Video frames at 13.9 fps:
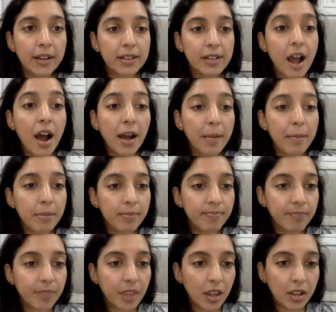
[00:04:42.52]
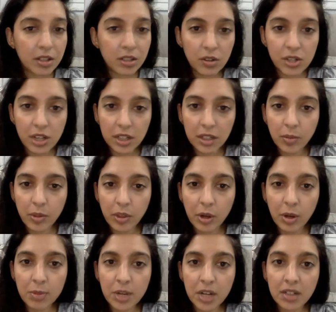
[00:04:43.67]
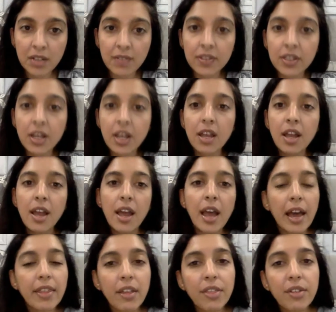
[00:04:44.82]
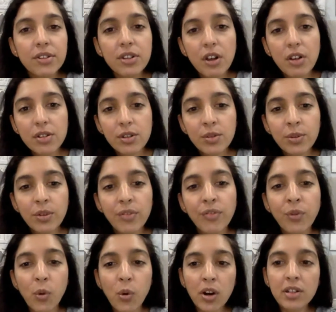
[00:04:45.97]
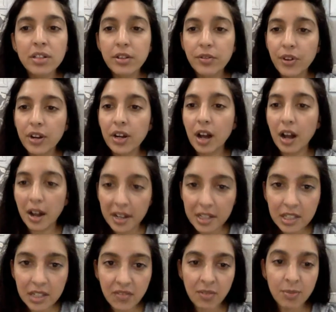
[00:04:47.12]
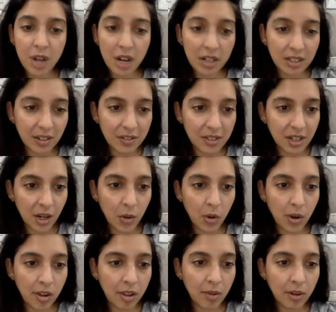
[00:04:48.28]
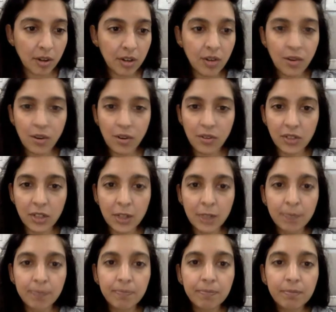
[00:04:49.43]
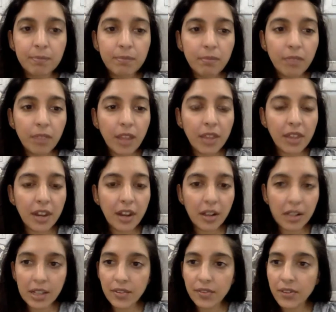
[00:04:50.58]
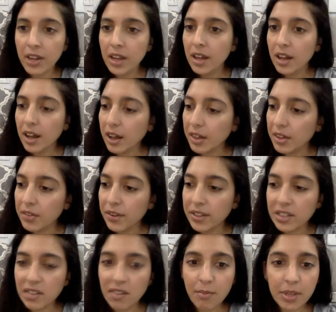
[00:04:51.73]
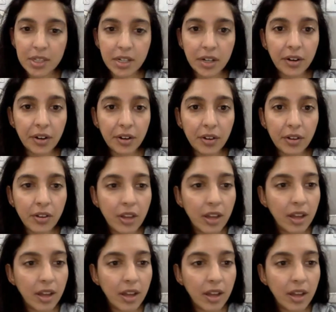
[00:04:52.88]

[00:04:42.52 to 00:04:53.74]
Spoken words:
time associated with your objectives. And then there's also 4 different kinds of objectives that I quickly want to go over. And then I'll leave the rest of the material